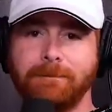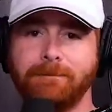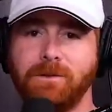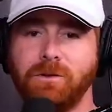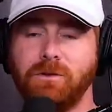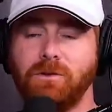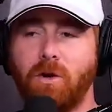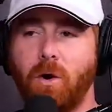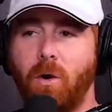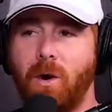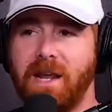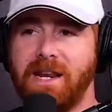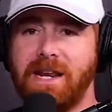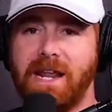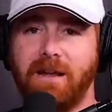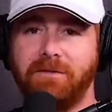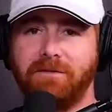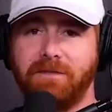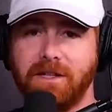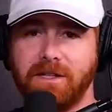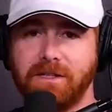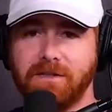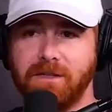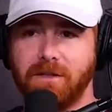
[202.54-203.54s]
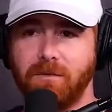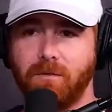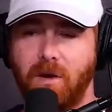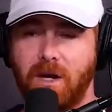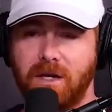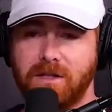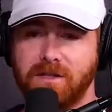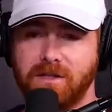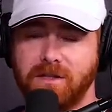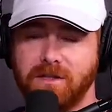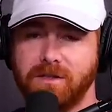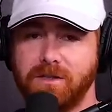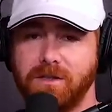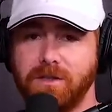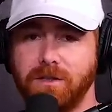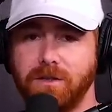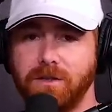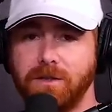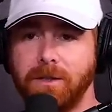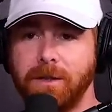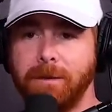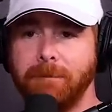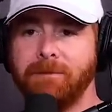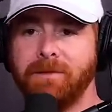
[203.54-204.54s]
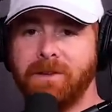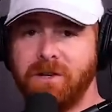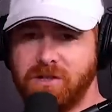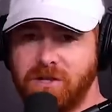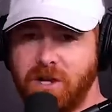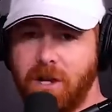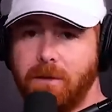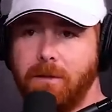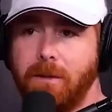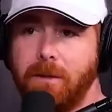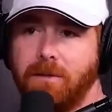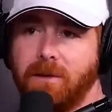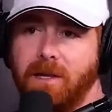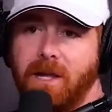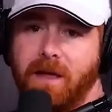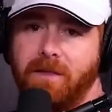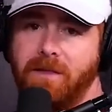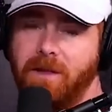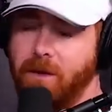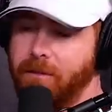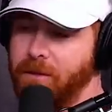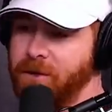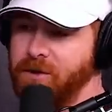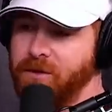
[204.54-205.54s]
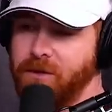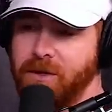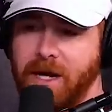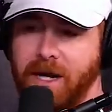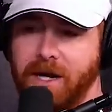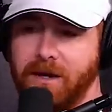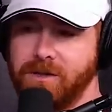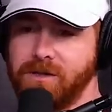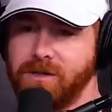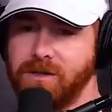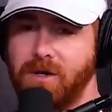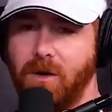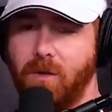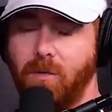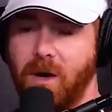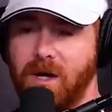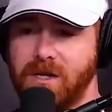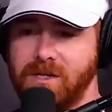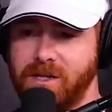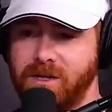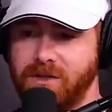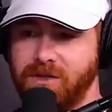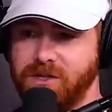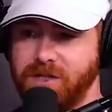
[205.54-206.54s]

You can go on Netflix and watch this dude. There's other people on there, but who cares? Don't watch their